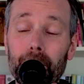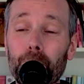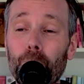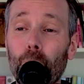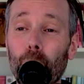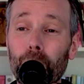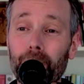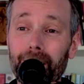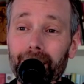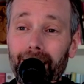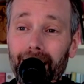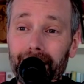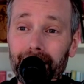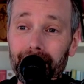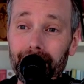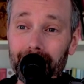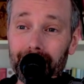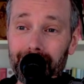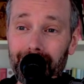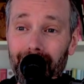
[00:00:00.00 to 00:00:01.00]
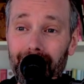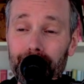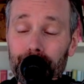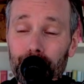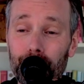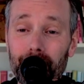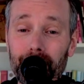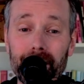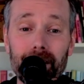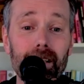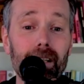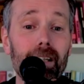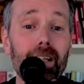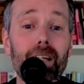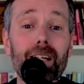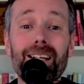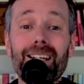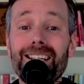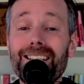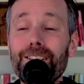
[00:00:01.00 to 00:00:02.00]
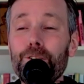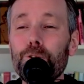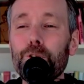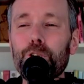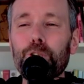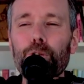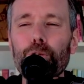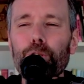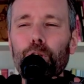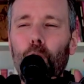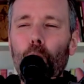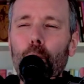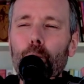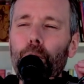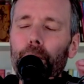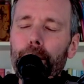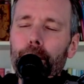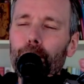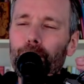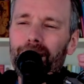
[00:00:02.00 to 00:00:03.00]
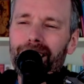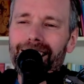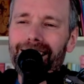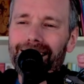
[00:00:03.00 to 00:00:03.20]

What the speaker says: More connected to Sanskrit. You know that there is